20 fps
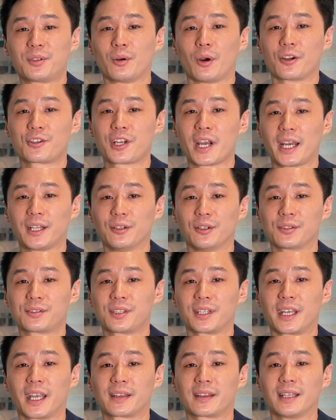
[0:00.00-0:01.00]
to our channels
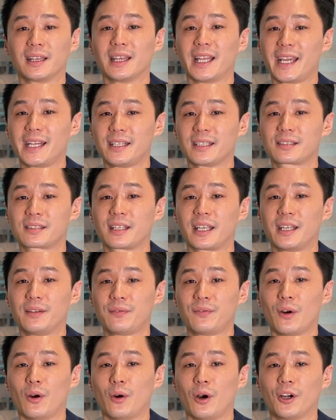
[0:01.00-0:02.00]
to get the latest
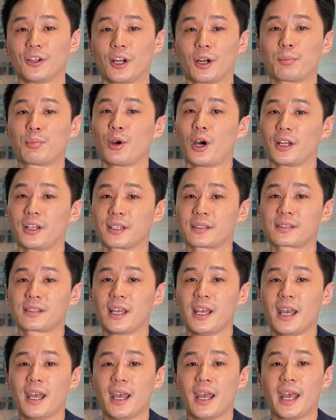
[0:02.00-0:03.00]
info on our products
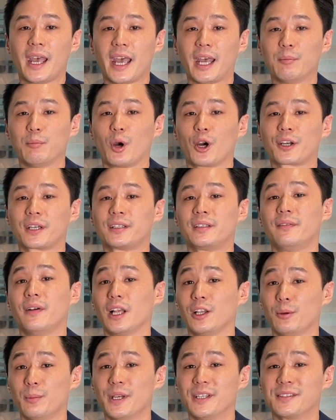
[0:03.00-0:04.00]
and market
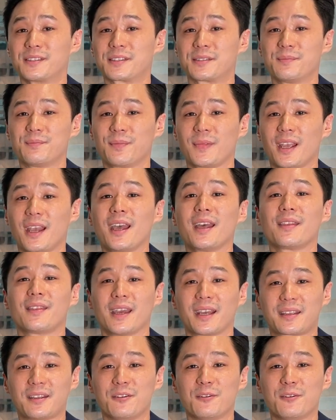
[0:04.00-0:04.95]
developments. Thank